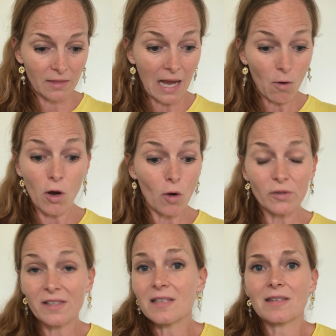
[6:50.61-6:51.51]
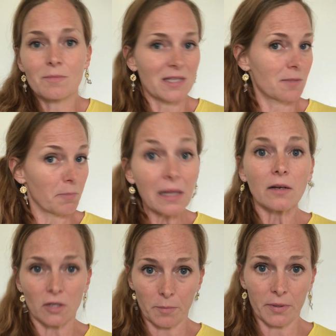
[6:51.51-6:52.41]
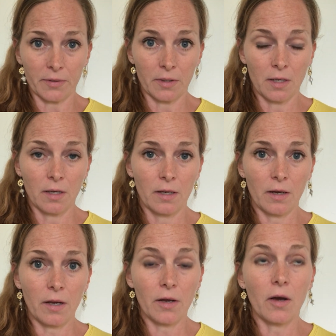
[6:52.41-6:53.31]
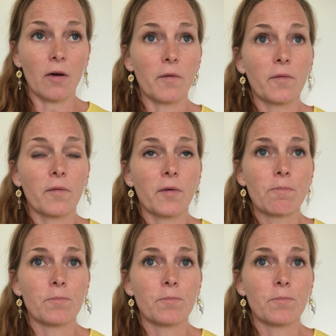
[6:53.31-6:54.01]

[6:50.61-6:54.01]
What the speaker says: our whole system is built up of,